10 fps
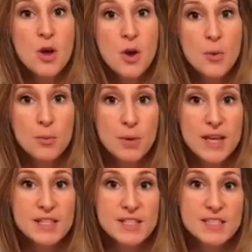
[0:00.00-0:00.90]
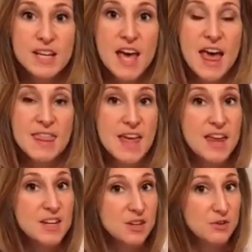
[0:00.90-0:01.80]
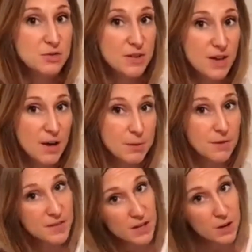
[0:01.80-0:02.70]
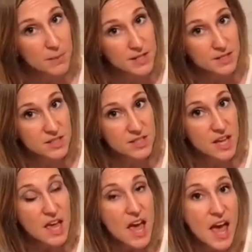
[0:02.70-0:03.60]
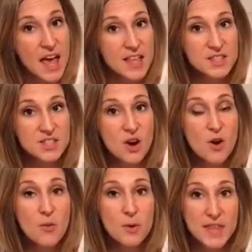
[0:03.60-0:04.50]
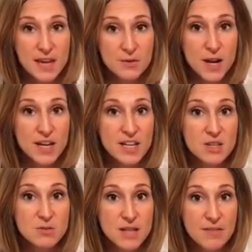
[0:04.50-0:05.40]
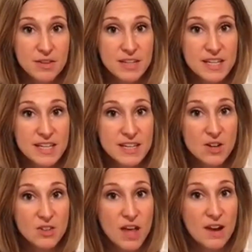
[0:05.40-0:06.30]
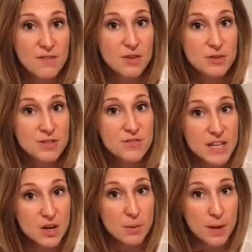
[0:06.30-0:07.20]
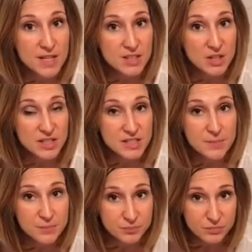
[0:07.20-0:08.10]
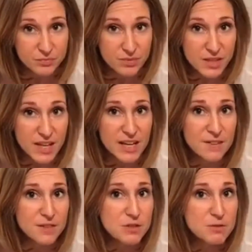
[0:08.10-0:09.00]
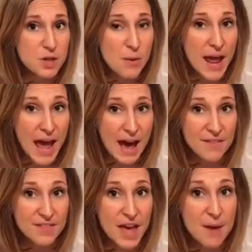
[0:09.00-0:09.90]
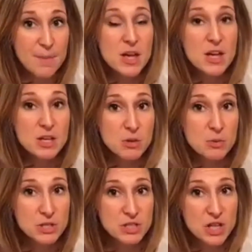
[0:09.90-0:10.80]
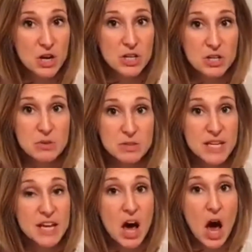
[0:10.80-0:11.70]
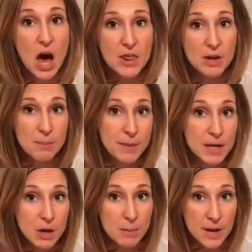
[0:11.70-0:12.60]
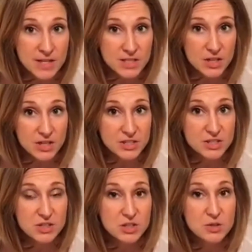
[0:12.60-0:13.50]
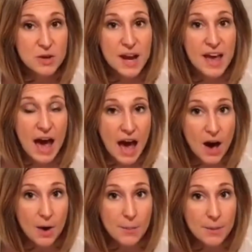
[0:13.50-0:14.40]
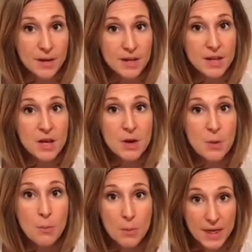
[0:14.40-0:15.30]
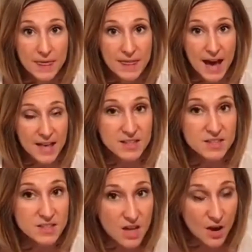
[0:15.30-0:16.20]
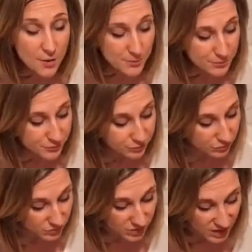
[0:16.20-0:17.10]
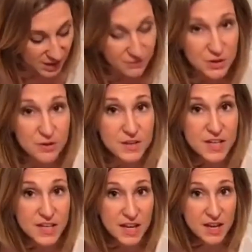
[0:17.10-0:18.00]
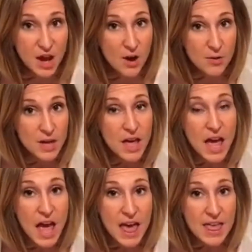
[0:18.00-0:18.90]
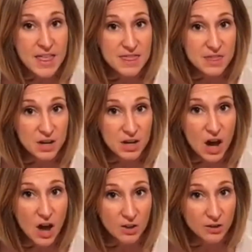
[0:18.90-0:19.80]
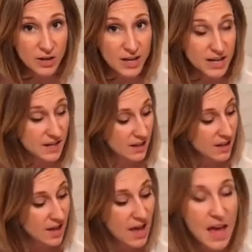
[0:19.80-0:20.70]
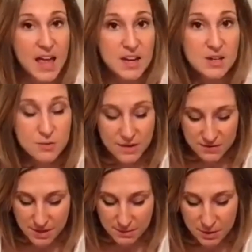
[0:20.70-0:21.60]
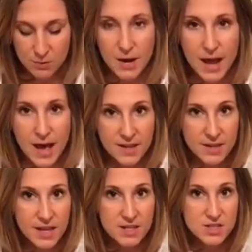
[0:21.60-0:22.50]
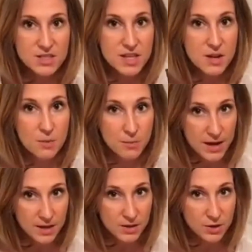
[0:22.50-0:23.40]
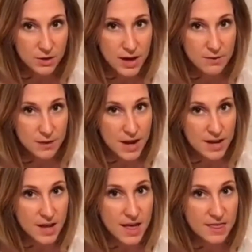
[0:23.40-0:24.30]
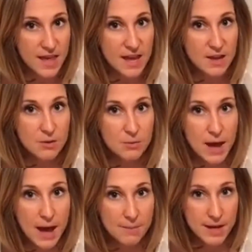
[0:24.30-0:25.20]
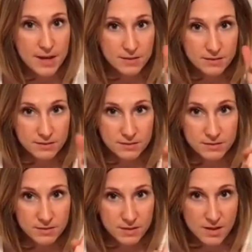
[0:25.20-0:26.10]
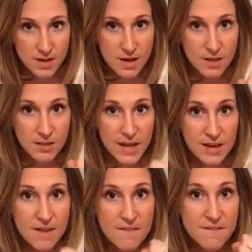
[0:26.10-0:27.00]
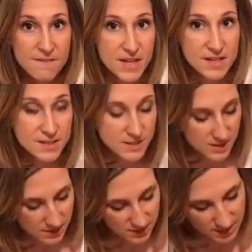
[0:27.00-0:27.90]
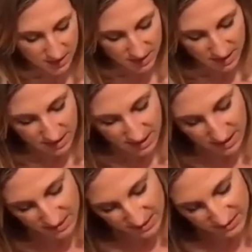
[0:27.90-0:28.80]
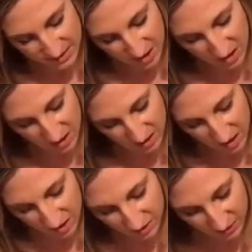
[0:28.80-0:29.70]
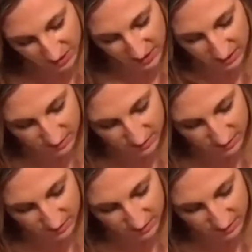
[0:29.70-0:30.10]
wrist, and then you develop your finger muscles. And so with handwriting, you definitely need a lot of those finger muscles. And if you don't have them, you will start using other bigger muscles to kind of help with that. So if you have a kiddo and they're coloring and you give them a crayon, like just like a regular crayon, right? And they grab it like a fist and they start coloring